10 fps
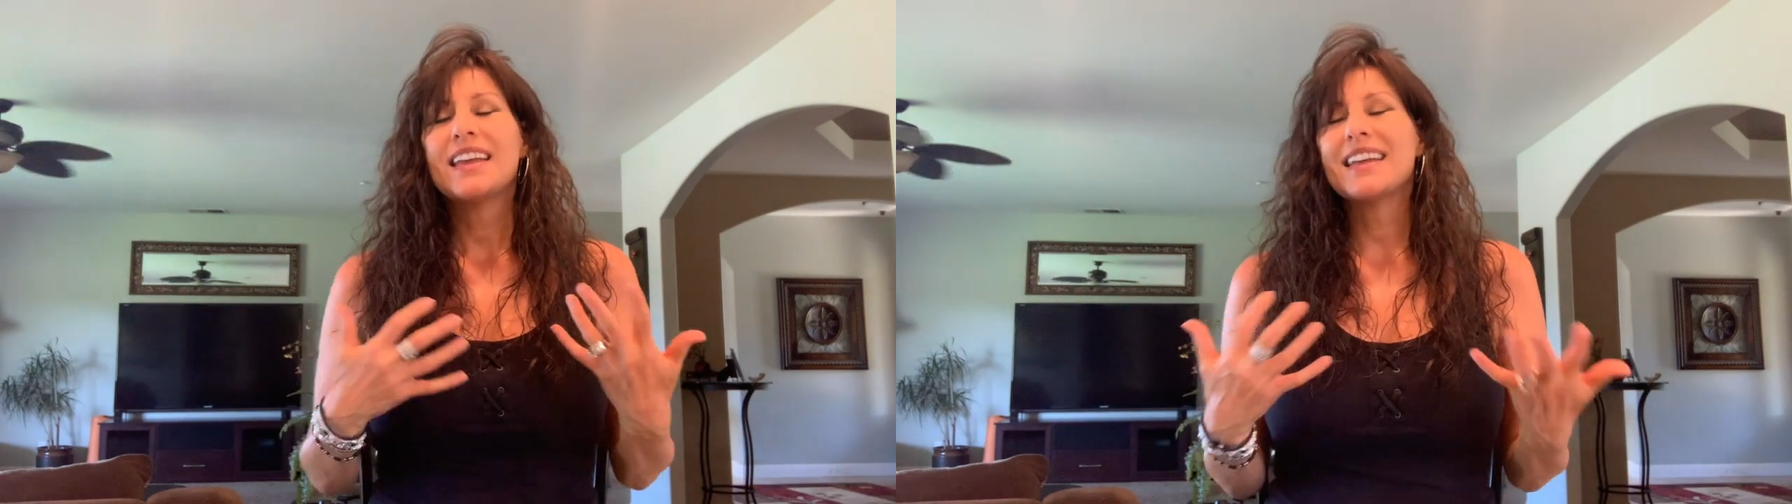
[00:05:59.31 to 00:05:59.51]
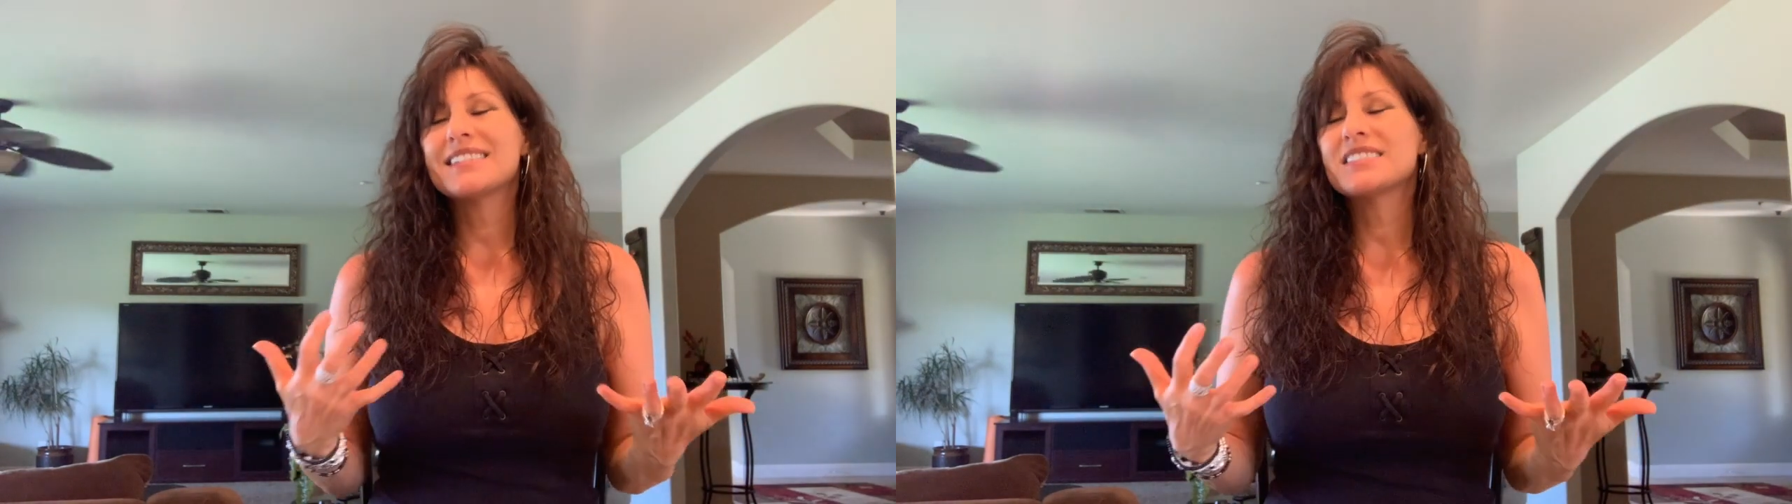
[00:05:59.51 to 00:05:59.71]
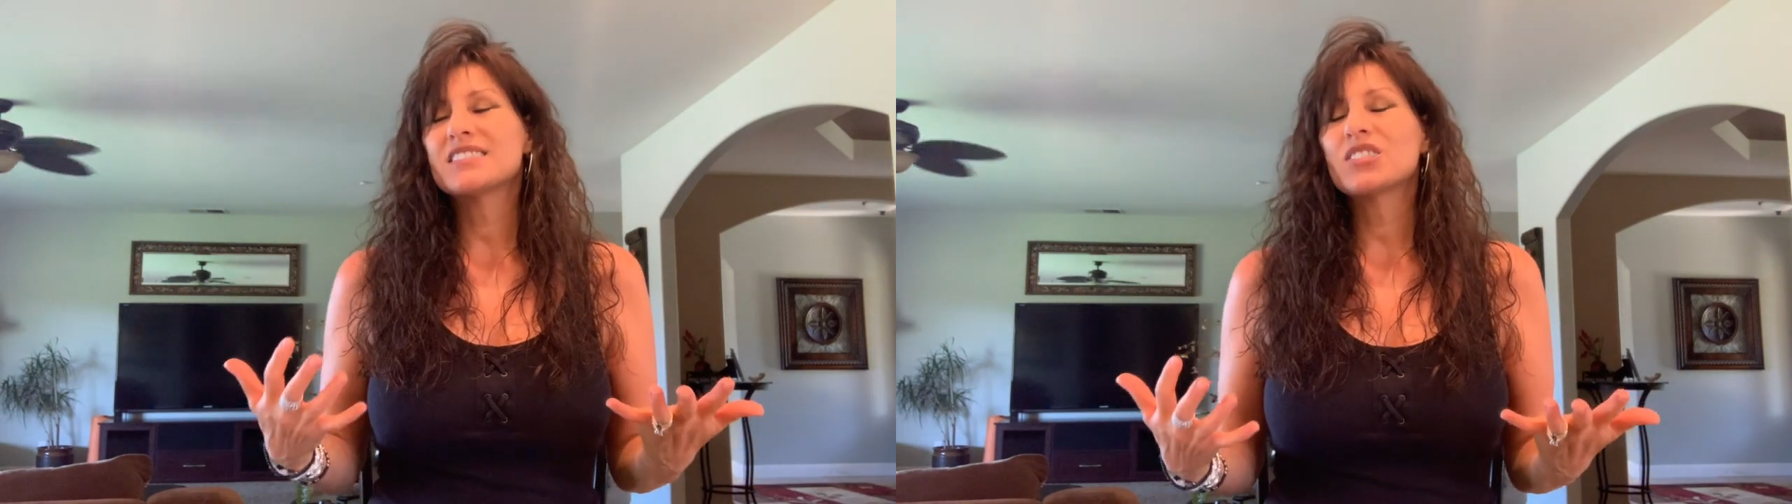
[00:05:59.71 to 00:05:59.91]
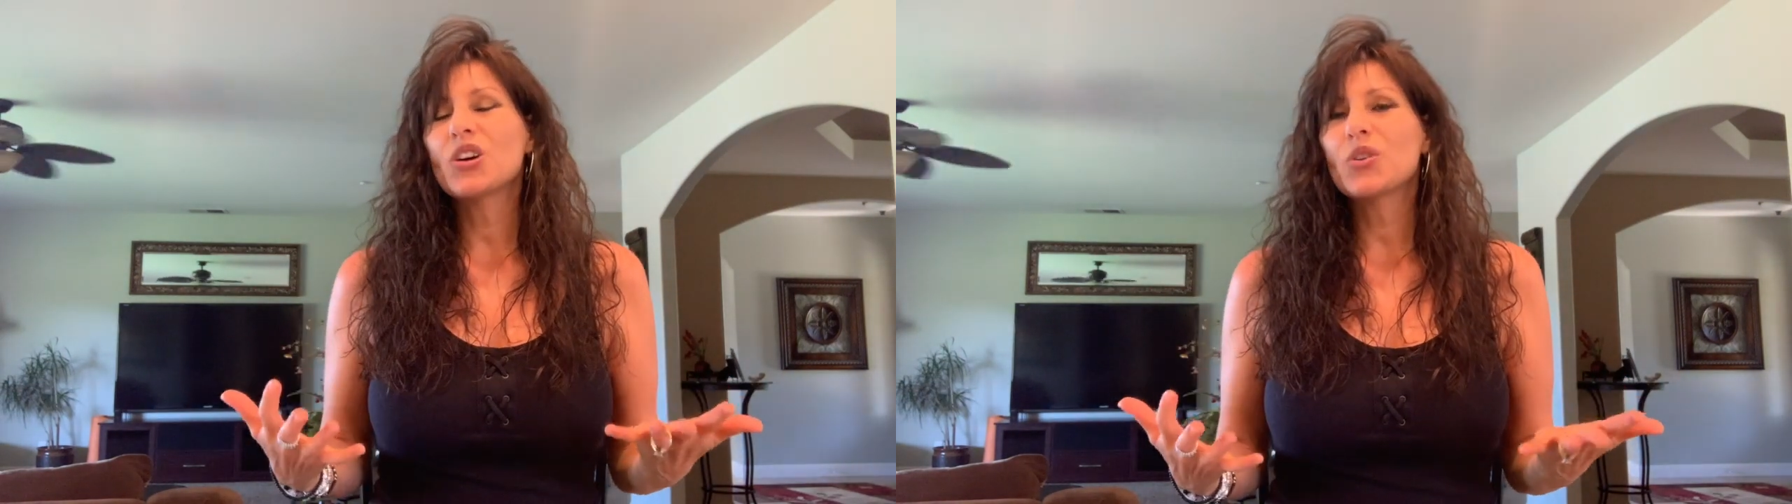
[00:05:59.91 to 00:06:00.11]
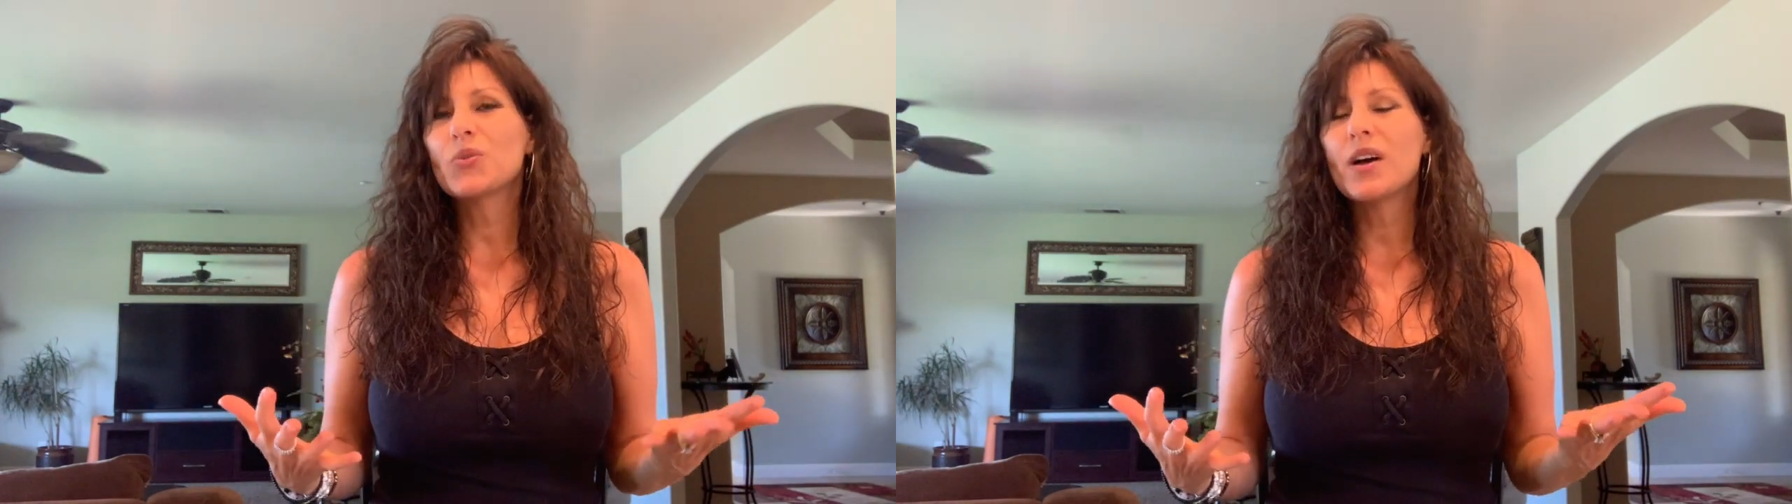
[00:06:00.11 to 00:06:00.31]
And
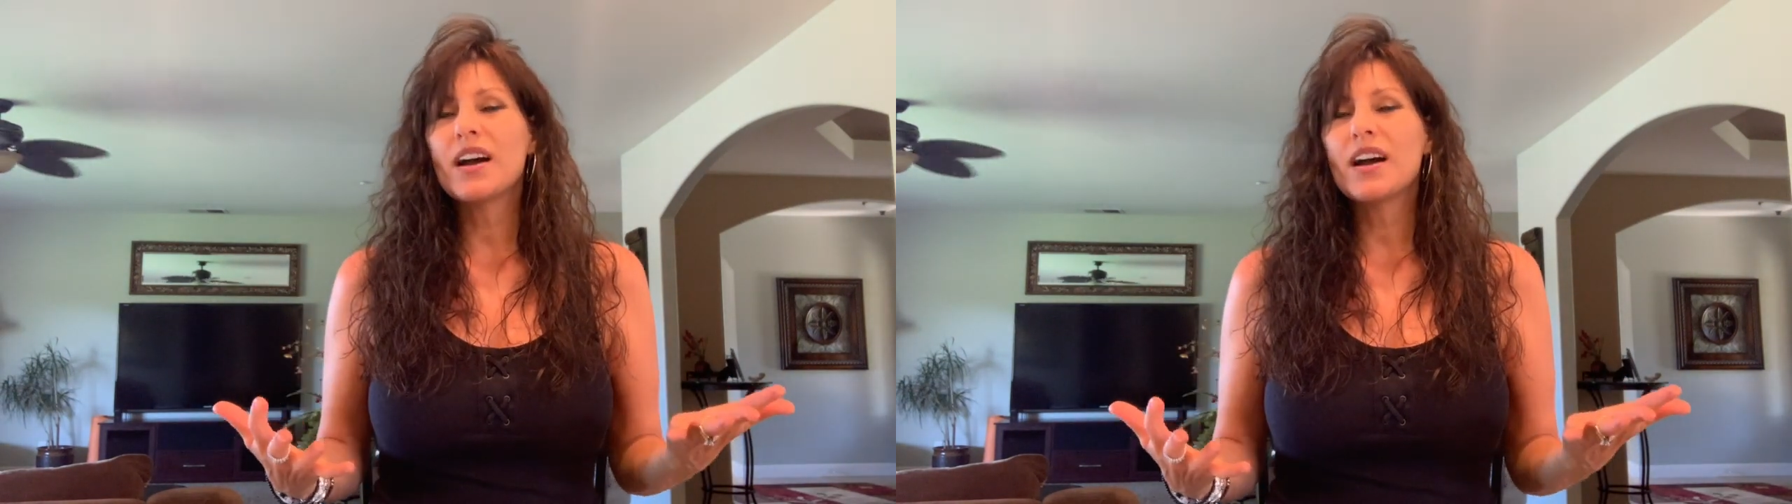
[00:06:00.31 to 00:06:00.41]
so